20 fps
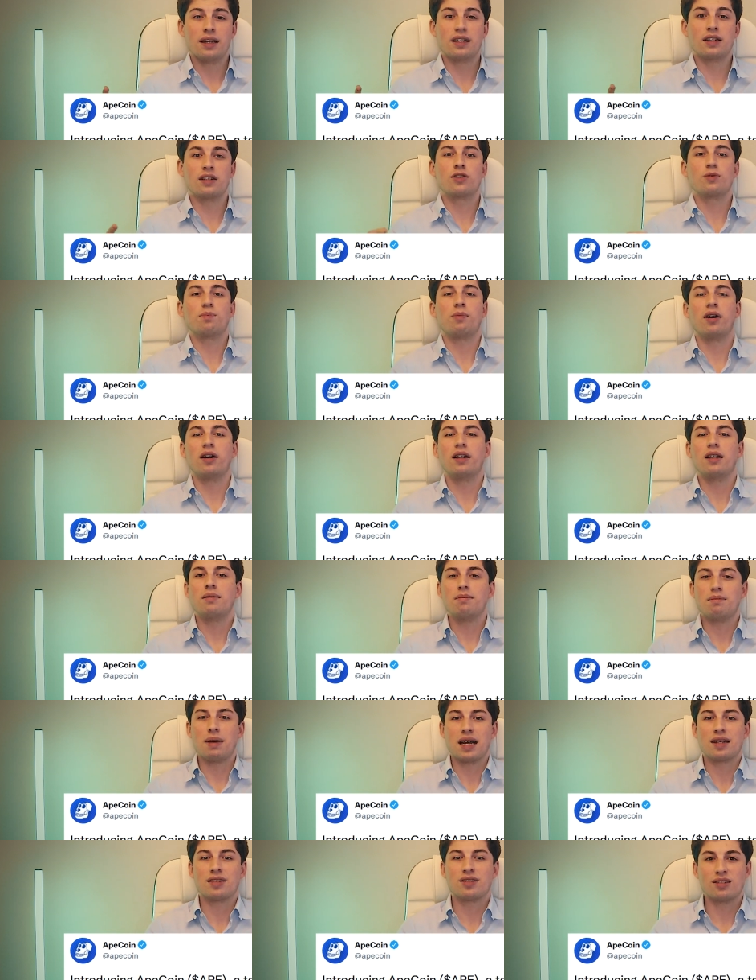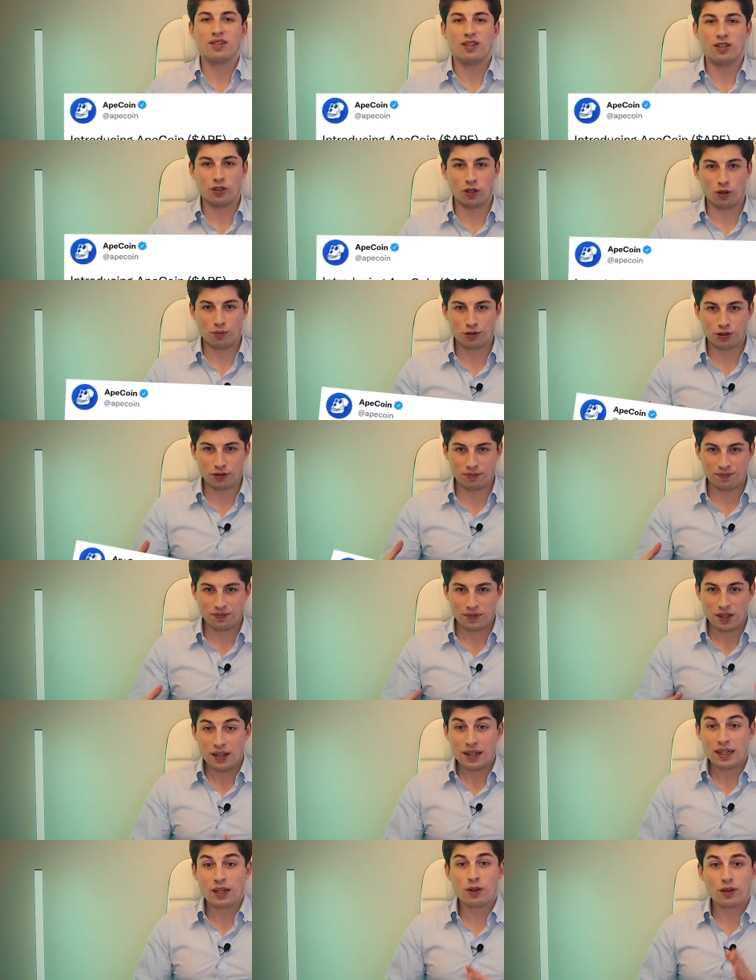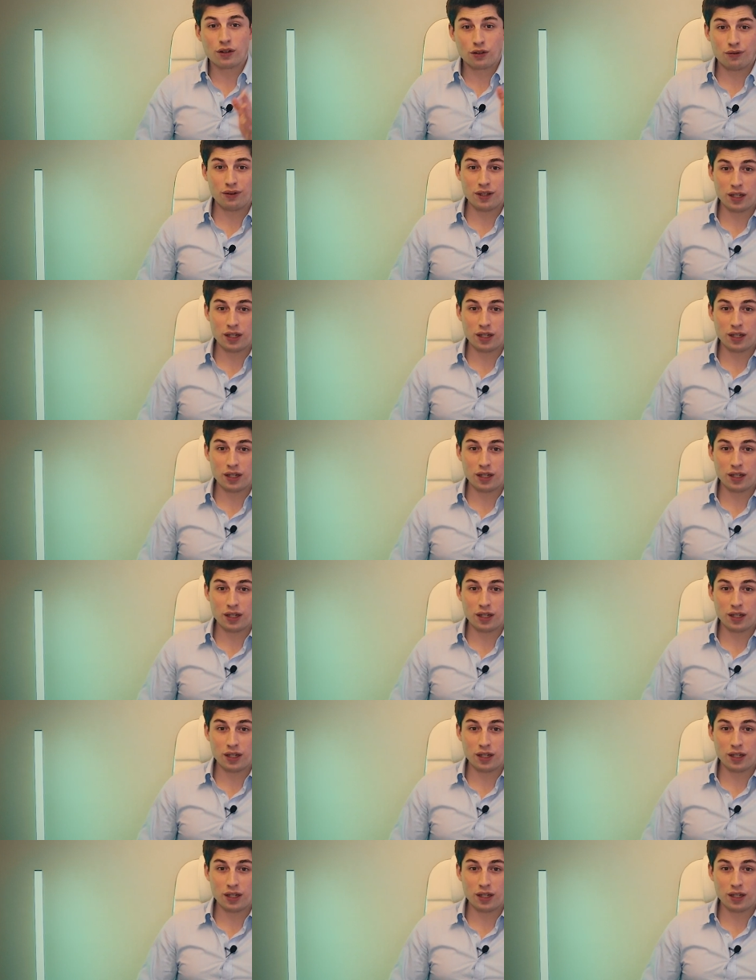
and inspire mass adoption. Now, in this